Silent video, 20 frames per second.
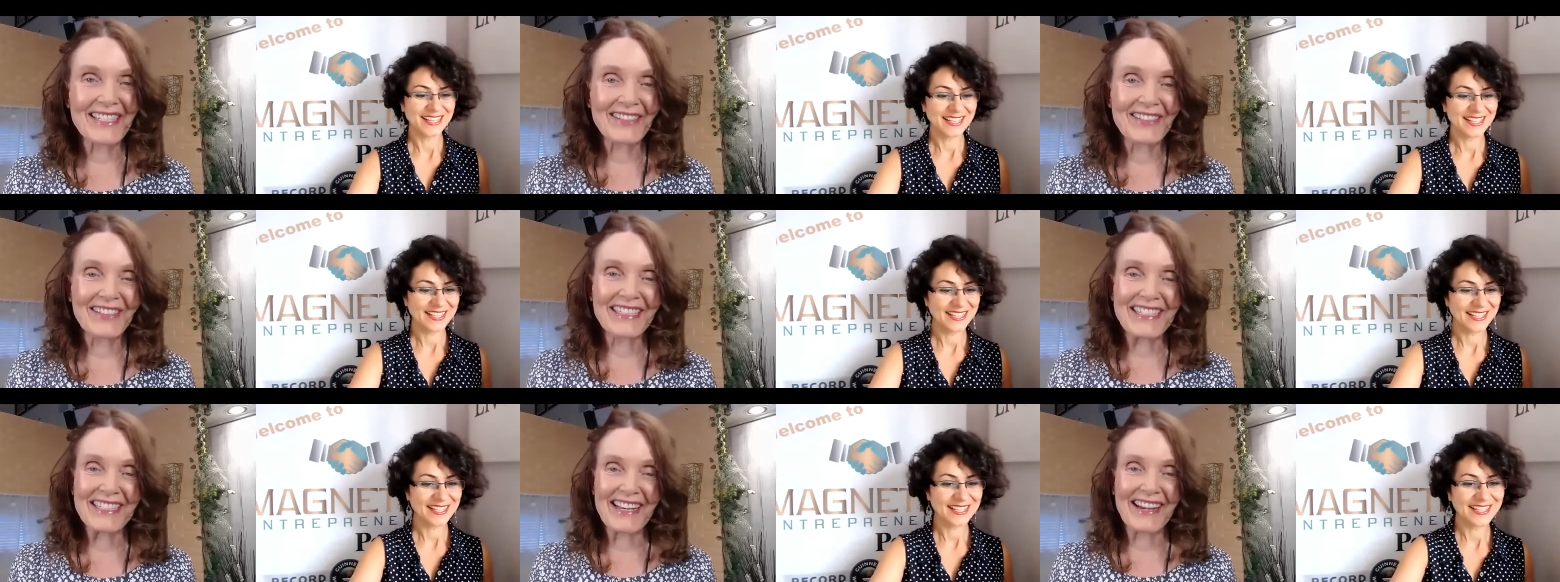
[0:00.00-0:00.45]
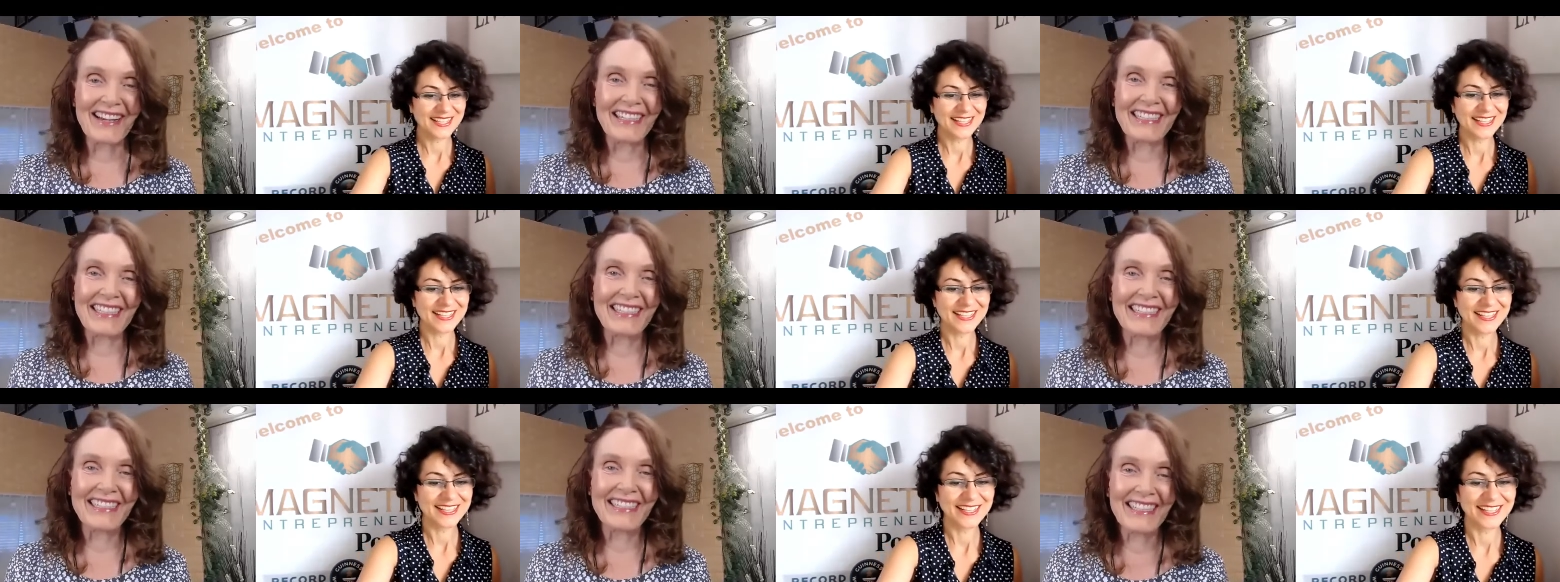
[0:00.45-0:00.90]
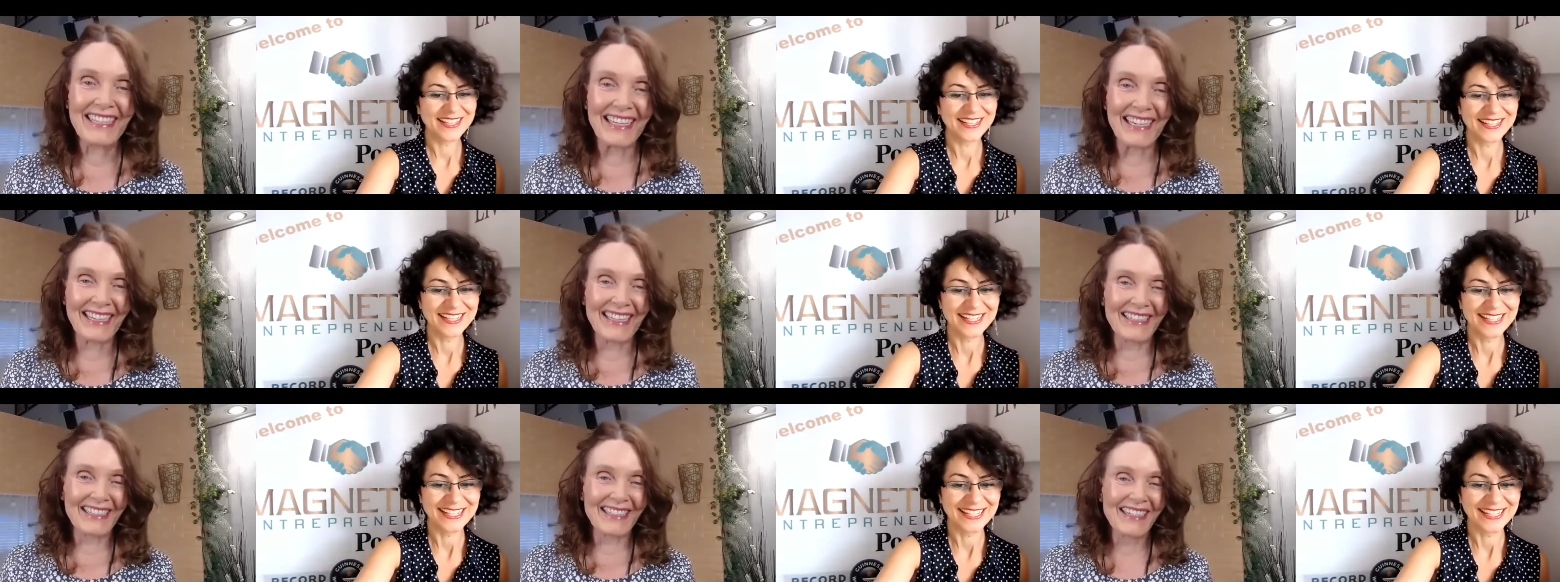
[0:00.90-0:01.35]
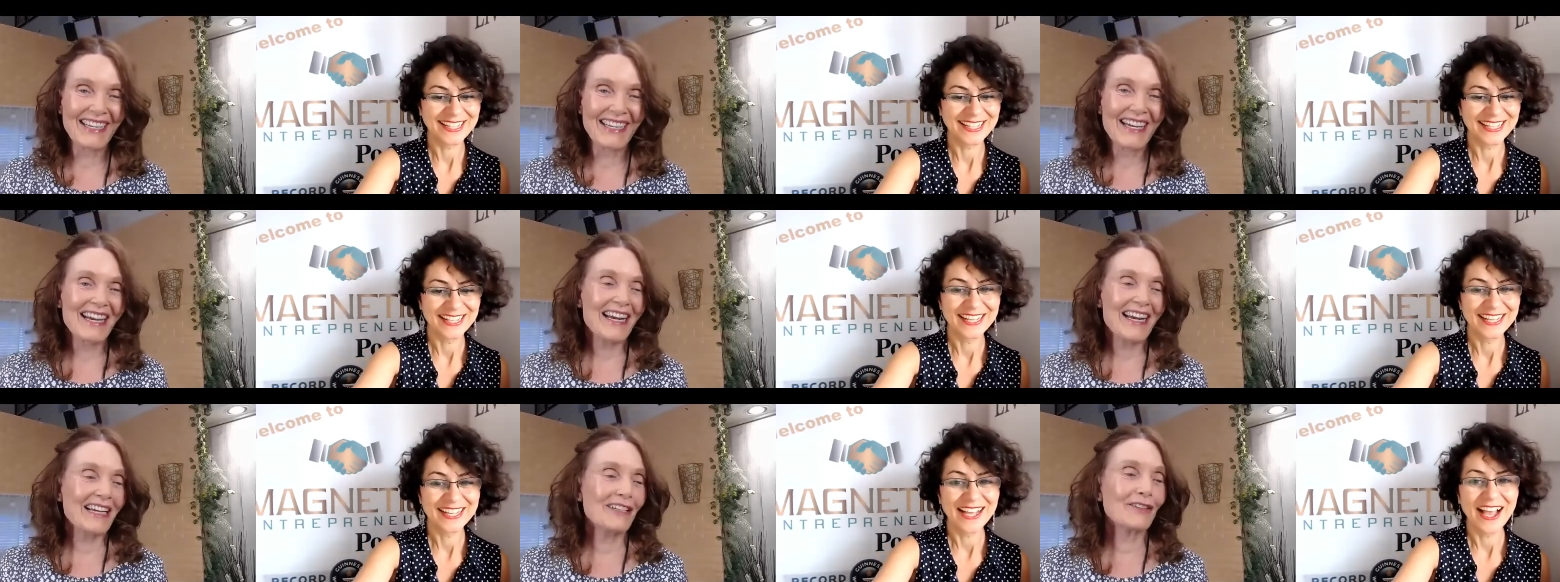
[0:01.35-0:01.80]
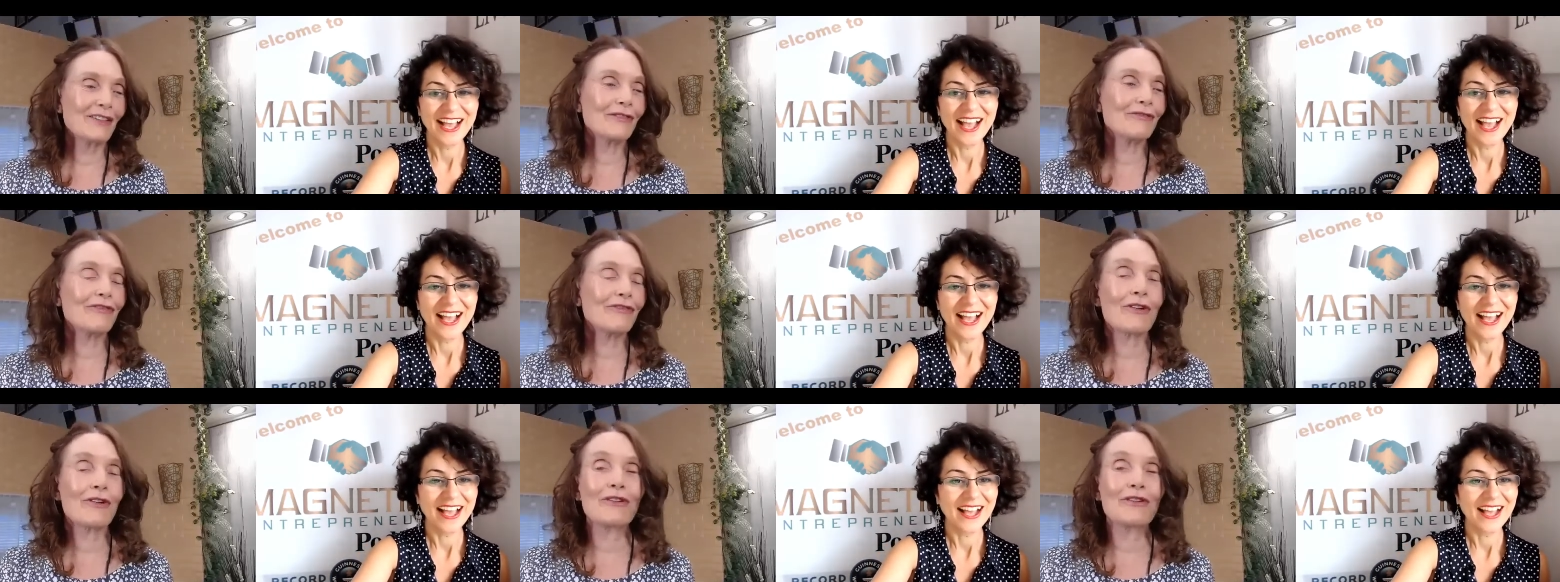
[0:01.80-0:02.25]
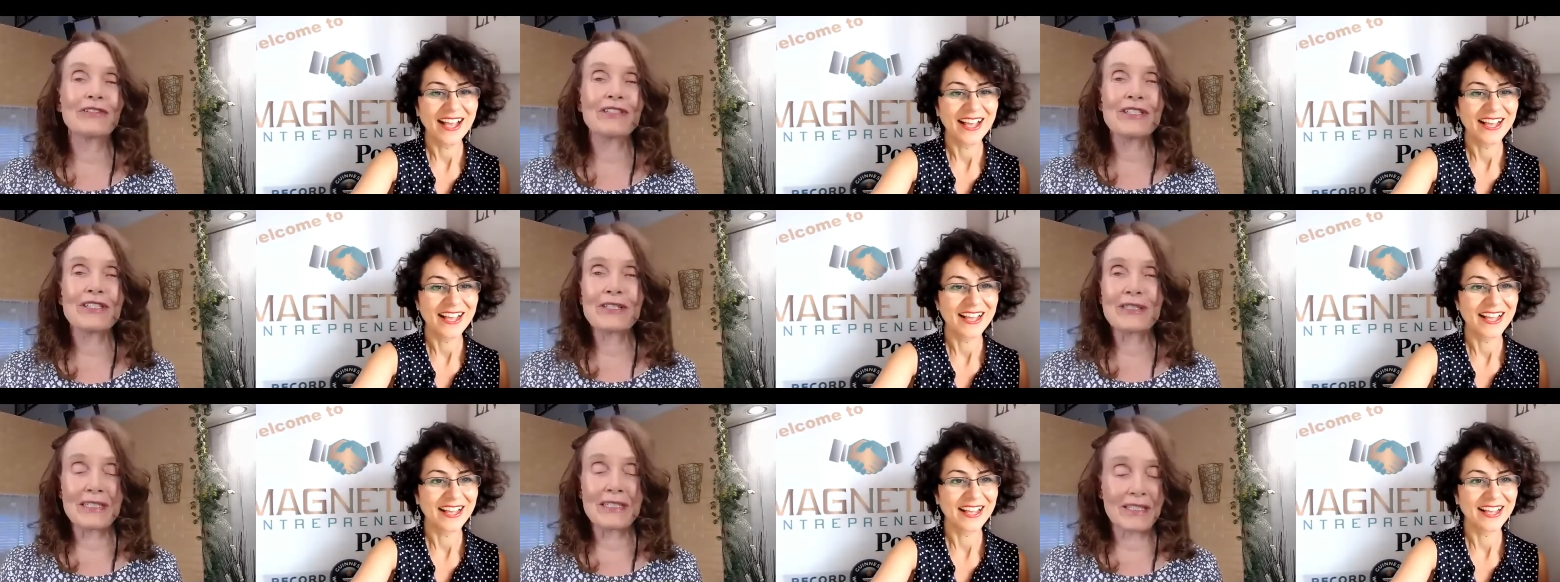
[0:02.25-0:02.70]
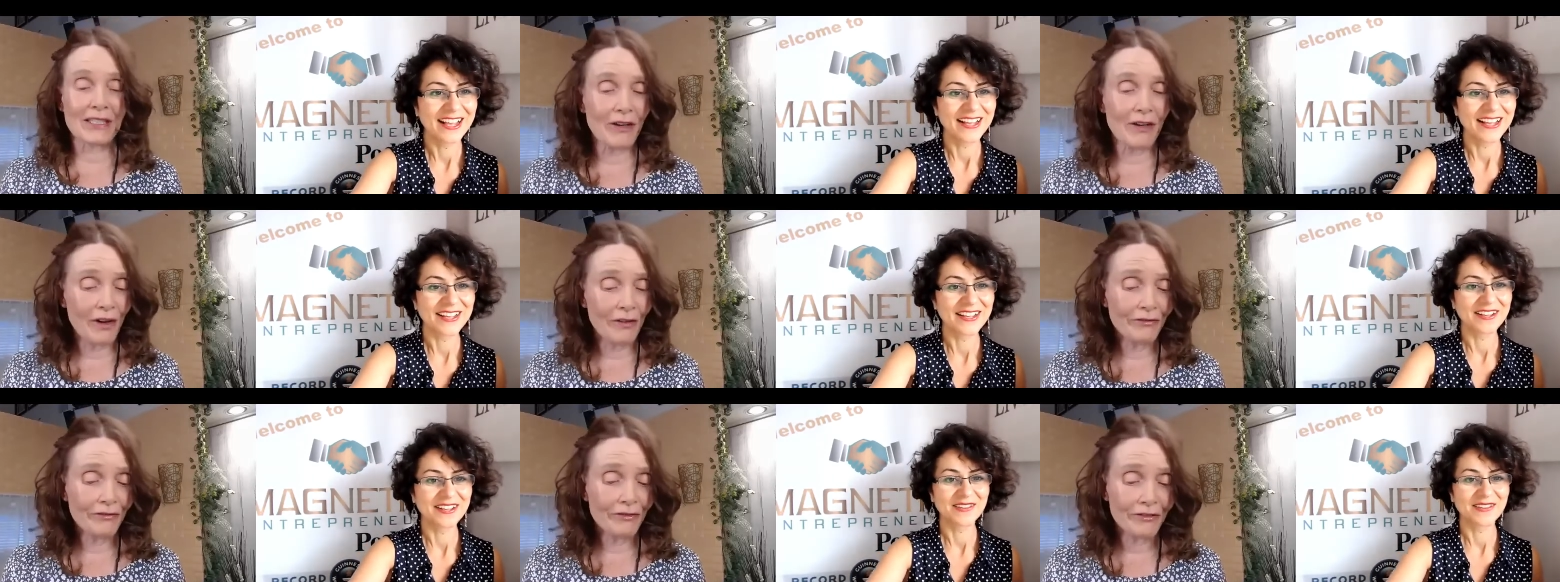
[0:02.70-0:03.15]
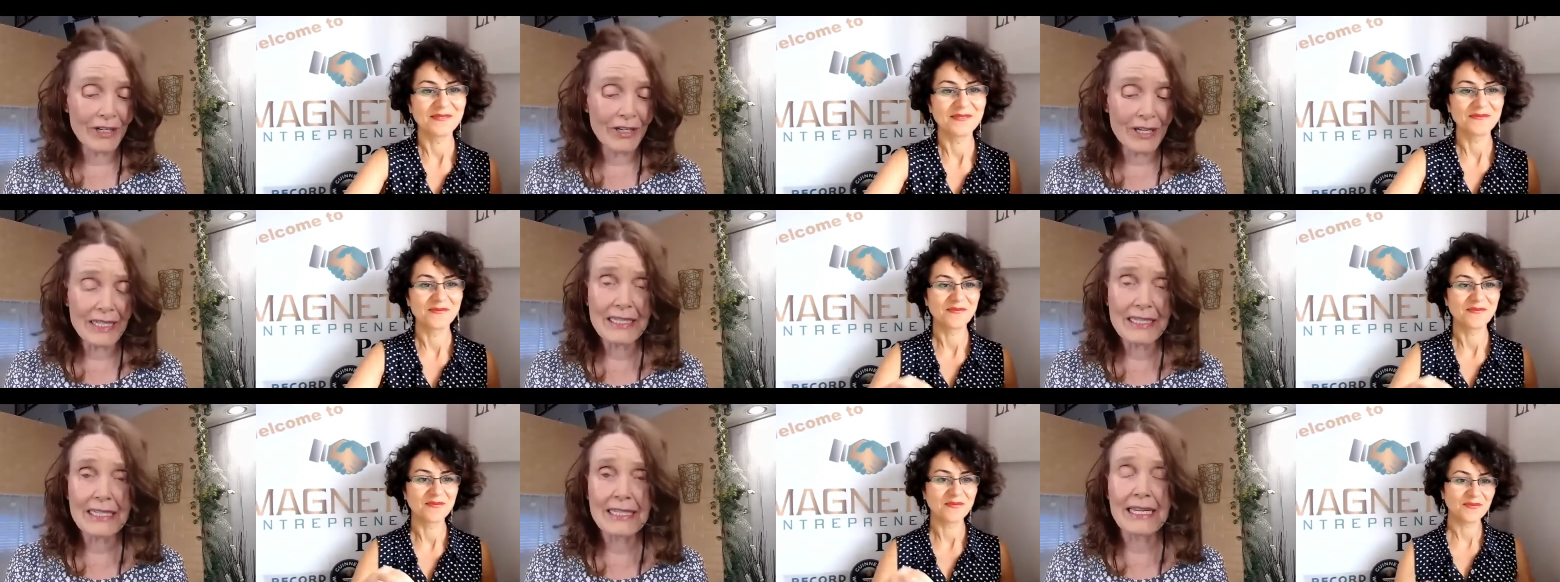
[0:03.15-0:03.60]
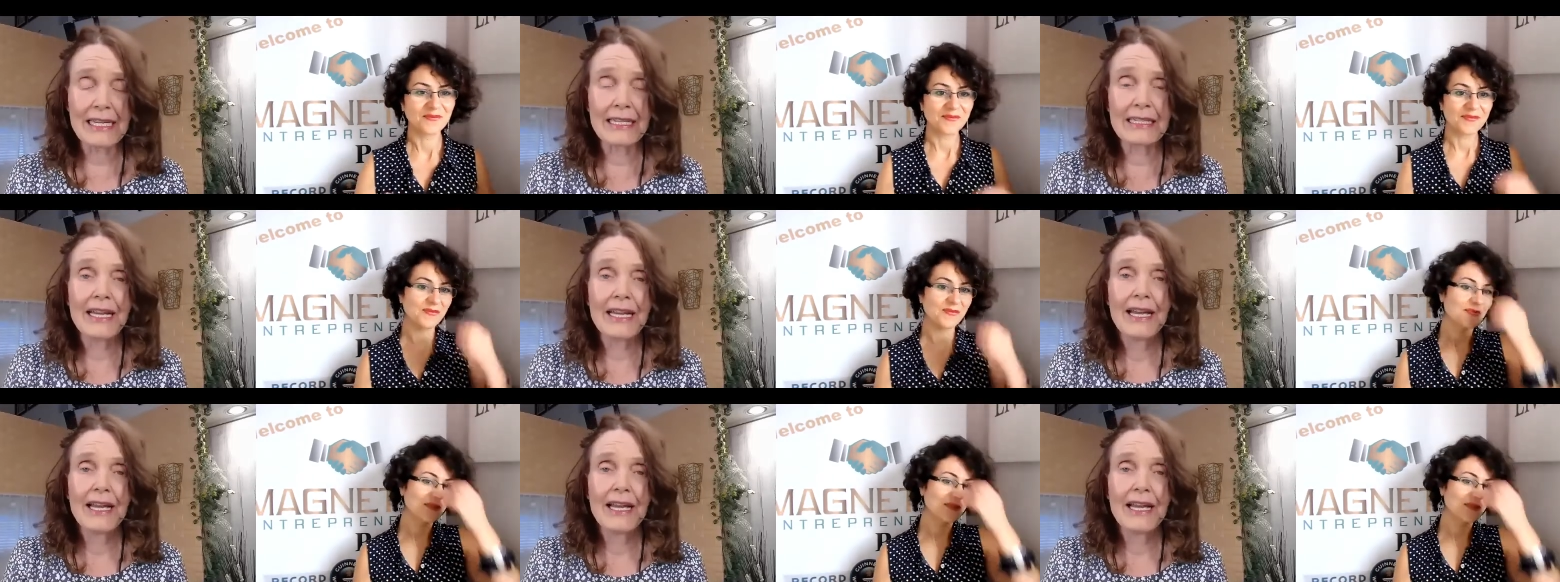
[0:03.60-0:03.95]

Speaker 1: exciting. I look forward to this conference and